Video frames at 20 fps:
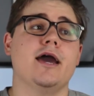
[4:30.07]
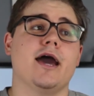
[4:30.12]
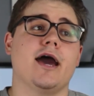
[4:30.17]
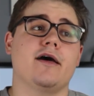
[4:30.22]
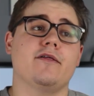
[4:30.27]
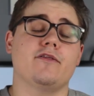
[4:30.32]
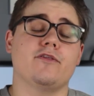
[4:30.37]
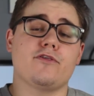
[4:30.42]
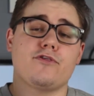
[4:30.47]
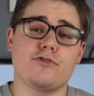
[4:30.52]

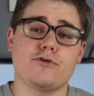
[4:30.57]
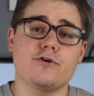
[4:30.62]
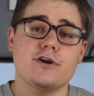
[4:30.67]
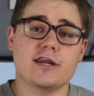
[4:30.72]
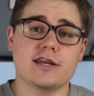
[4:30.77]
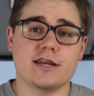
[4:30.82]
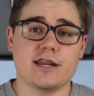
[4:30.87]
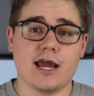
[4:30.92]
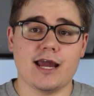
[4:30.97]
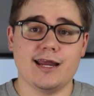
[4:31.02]
and then the
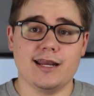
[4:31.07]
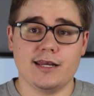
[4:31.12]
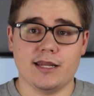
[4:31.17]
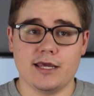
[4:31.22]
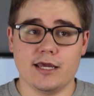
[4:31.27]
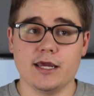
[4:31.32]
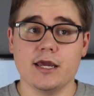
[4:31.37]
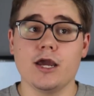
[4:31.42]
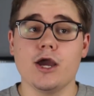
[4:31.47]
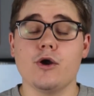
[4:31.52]

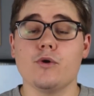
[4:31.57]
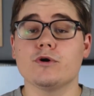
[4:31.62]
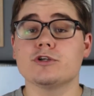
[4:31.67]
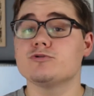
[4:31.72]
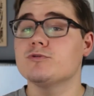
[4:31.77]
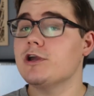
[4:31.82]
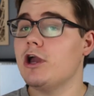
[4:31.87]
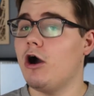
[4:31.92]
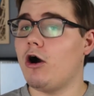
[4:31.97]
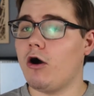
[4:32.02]
3090,
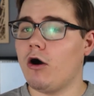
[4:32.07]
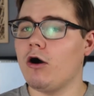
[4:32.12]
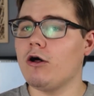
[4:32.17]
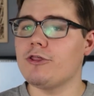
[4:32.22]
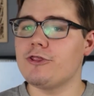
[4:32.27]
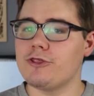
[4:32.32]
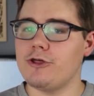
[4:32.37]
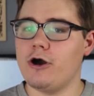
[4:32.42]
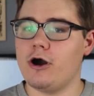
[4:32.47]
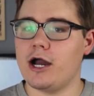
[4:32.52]
which we all
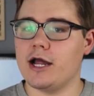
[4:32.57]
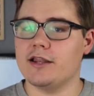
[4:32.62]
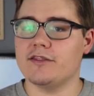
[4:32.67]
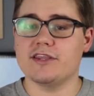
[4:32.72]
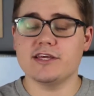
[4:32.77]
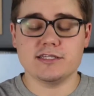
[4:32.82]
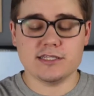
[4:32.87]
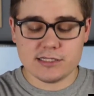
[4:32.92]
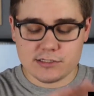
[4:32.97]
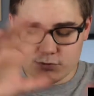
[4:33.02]
thought,
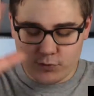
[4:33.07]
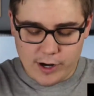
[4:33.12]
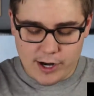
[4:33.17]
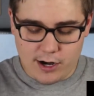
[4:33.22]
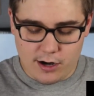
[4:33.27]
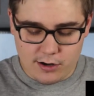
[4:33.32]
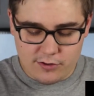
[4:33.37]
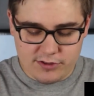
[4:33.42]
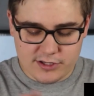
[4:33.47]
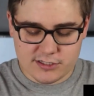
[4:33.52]
this is
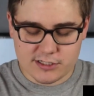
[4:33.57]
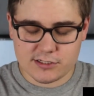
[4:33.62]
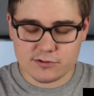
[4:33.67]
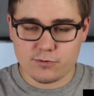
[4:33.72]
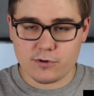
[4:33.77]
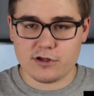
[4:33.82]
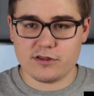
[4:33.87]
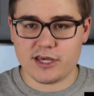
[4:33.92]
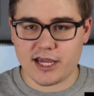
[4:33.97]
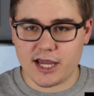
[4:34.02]
where
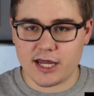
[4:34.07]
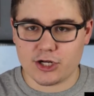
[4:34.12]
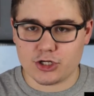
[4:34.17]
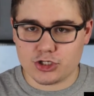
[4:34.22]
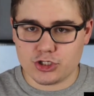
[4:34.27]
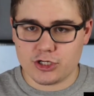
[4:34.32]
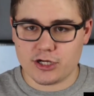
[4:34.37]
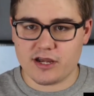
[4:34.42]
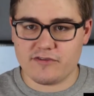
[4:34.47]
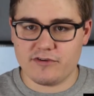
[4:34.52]
they kind of
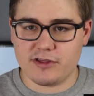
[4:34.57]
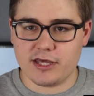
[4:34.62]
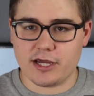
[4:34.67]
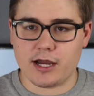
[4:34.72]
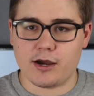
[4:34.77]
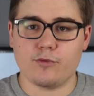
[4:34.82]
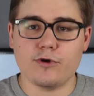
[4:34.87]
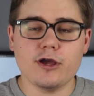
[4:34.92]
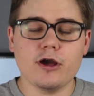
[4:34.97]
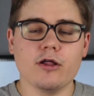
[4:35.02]
shook everything
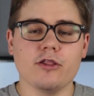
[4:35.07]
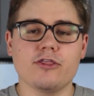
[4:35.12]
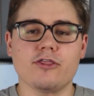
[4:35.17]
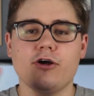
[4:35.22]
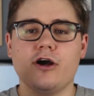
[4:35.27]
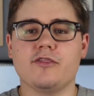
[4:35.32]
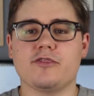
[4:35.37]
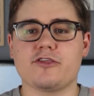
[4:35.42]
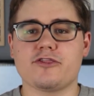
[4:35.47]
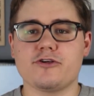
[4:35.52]
up. We all
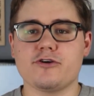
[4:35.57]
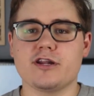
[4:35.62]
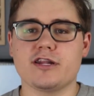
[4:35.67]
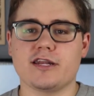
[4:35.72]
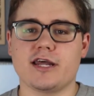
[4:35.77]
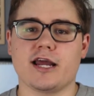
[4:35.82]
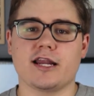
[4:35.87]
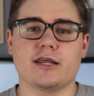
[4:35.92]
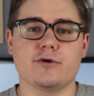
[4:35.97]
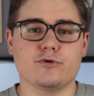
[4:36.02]
thought the
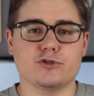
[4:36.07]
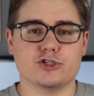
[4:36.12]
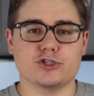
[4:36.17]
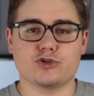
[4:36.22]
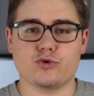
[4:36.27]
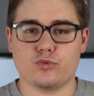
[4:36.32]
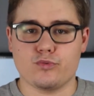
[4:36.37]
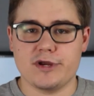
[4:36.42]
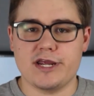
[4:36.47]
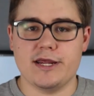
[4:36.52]
3090 was
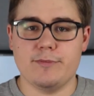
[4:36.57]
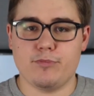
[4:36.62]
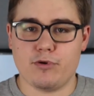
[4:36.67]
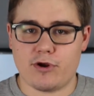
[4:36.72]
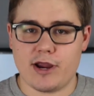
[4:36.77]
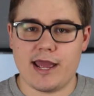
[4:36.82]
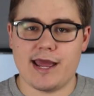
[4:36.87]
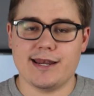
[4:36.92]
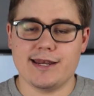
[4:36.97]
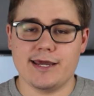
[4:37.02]
just a
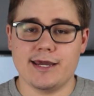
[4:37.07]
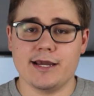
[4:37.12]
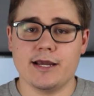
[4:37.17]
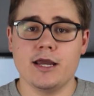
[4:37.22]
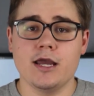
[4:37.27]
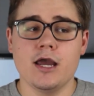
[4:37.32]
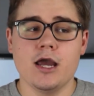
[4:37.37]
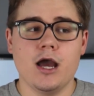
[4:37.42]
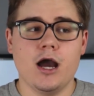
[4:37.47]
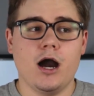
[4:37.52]
rebranding
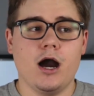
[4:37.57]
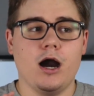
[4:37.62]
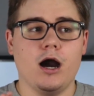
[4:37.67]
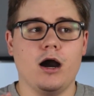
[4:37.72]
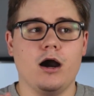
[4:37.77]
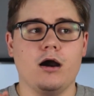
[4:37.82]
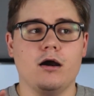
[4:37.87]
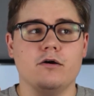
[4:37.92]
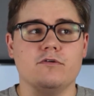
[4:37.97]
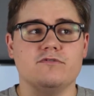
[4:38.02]

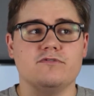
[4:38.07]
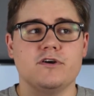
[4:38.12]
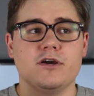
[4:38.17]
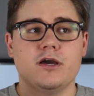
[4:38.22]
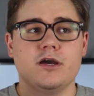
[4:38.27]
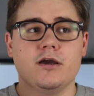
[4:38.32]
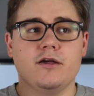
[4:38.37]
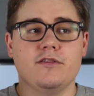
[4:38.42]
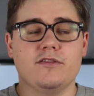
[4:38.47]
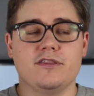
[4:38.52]
of
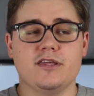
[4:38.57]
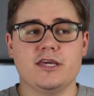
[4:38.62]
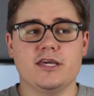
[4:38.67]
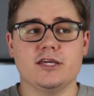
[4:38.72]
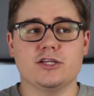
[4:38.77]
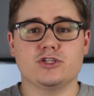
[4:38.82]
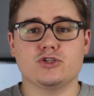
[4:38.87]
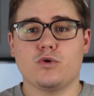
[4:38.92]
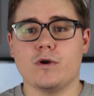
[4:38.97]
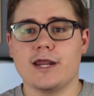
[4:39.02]

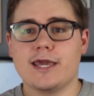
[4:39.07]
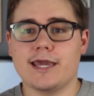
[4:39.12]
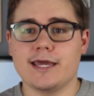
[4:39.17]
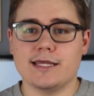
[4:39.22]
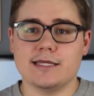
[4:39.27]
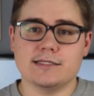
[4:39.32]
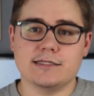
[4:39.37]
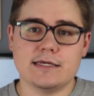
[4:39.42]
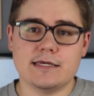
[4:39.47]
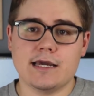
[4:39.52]
the
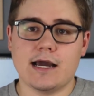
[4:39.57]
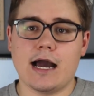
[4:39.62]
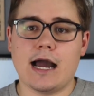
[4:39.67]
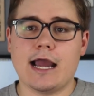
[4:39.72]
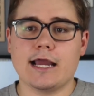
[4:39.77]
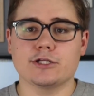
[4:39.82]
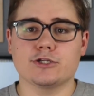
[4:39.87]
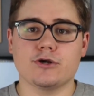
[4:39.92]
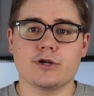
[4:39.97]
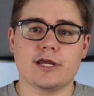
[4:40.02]
2080
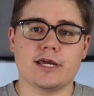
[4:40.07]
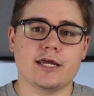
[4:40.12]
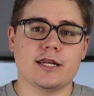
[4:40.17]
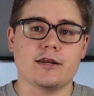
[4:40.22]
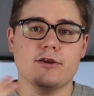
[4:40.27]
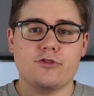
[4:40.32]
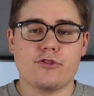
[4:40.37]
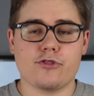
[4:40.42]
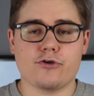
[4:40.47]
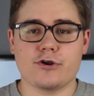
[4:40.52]
Ti, turning it
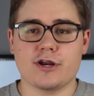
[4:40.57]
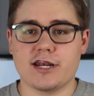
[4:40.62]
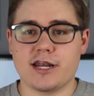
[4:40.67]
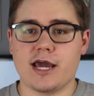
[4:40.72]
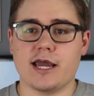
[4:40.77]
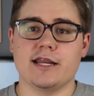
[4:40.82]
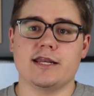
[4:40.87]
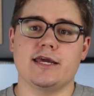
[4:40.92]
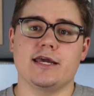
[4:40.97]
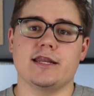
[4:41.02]
into
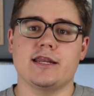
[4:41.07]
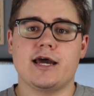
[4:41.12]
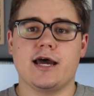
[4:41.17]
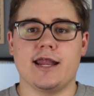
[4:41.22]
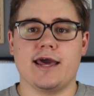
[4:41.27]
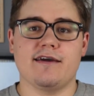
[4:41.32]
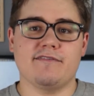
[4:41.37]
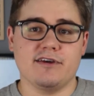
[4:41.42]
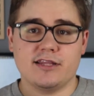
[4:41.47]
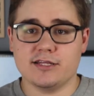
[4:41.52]
3090 and not
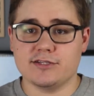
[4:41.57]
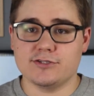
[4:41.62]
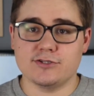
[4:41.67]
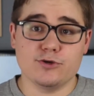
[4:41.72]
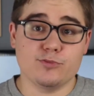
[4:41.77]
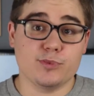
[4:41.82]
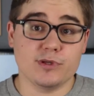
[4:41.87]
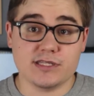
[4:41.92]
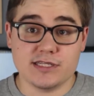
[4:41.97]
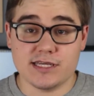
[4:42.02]
having that
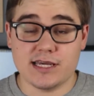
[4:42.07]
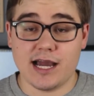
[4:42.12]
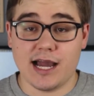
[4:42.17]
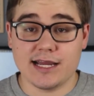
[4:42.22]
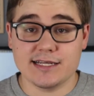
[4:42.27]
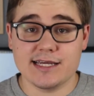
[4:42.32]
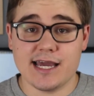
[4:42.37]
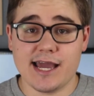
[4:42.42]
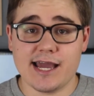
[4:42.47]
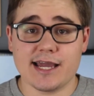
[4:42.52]
stupid
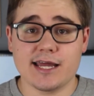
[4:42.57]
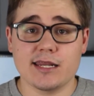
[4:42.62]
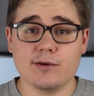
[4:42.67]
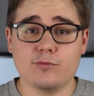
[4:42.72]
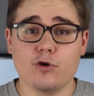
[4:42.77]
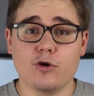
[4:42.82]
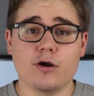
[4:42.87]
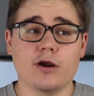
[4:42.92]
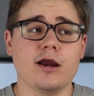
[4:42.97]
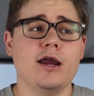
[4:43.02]
Ti tag
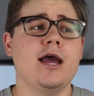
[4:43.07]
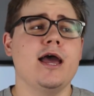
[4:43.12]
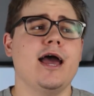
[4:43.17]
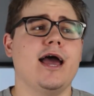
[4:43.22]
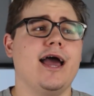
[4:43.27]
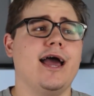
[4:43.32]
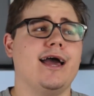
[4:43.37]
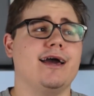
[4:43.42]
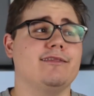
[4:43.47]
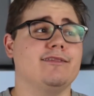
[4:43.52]
anymore.
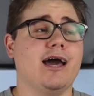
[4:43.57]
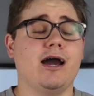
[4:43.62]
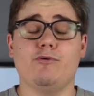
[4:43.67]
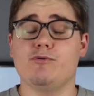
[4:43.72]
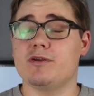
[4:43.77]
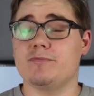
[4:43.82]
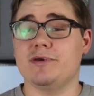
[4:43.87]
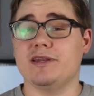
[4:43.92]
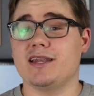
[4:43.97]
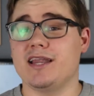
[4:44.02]
And that
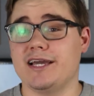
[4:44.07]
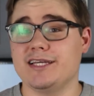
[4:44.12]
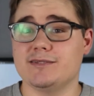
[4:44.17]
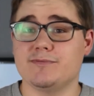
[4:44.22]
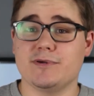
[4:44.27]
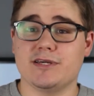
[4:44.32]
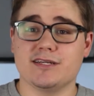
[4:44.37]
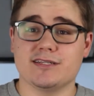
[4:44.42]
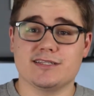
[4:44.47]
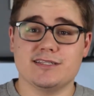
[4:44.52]
would have been nice,
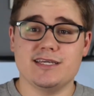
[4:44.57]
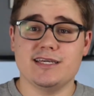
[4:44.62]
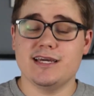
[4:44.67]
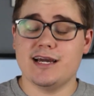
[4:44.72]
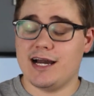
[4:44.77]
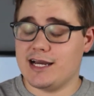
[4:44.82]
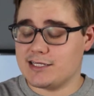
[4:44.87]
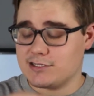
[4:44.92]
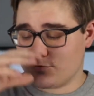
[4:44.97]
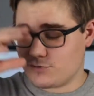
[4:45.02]
because
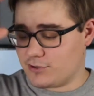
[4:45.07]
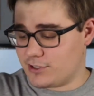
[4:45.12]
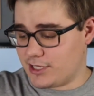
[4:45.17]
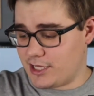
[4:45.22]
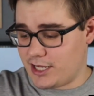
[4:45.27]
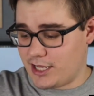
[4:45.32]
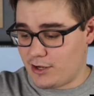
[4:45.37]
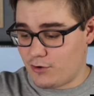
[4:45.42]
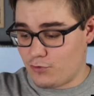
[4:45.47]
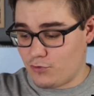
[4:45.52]
Ti's were
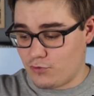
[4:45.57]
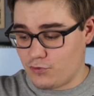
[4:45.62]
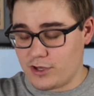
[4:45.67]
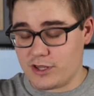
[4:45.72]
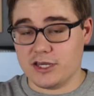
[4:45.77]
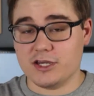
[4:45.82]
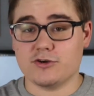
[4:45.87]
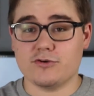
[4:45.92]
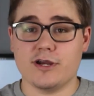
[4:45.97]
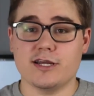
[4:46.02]
getting
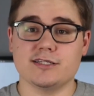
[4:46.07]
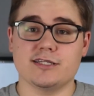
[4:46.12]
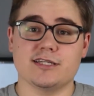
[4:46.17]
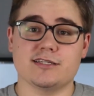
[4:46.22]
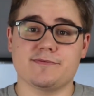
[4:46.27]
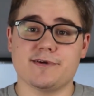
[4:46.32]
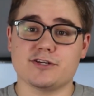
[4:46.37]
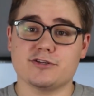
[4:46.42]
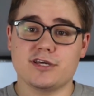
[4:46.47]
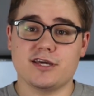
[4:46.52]
really crazy,
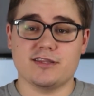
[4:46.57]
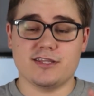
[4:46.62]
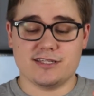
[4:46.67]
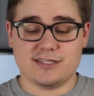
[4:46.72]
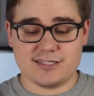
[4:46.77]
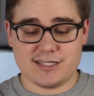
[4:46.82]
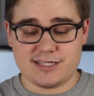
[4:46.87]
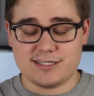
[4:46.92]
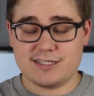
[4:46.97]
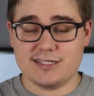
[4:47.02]
especially in the
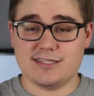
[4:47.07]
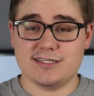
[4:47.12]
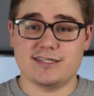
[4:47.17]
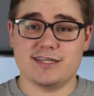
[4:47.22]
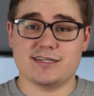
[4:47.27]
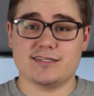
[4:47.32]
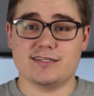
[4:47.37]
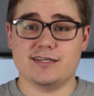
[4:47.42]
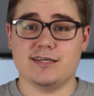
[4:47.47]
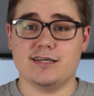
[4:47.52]

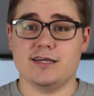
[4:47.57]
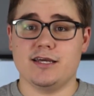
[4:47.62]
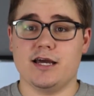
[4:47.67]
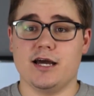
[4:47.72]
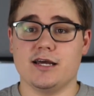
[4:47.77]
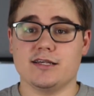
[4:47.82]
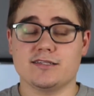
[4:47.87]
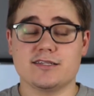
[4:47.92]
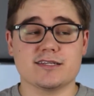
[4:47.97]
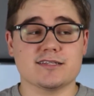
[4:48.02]

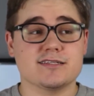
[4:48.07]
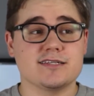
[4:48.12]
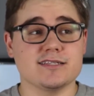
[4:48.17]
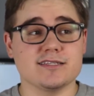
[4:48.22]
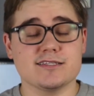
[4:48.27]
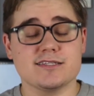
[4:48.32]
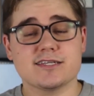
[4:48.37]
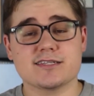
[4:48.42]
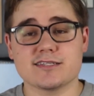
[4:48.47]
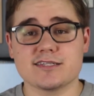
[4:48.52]

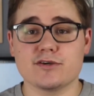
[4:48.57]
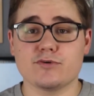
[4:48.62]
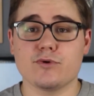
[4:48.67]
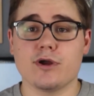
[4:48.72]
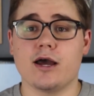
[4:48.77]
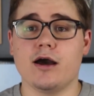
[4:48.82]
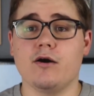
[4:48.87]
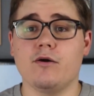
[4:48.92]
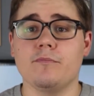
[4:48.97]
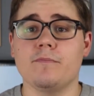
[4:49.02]
1660
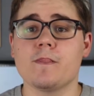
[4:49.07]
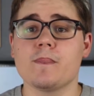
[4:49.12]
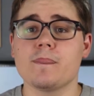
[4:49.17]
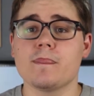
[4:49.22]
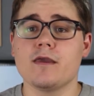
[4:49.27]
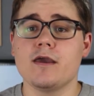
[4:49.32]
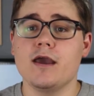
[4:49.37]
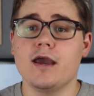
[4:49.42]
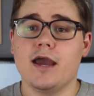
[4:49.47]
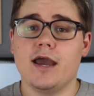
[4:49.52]
realm,
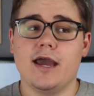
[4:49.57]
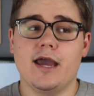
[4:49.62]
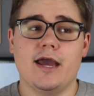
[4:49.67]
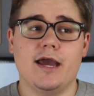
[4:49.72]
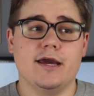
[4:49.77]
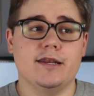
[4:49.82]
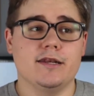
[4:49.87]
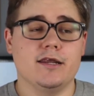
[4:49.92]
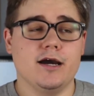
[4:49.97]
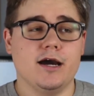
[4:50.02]

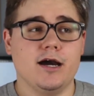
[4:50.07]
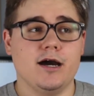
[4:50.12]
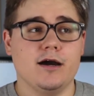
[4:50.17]
and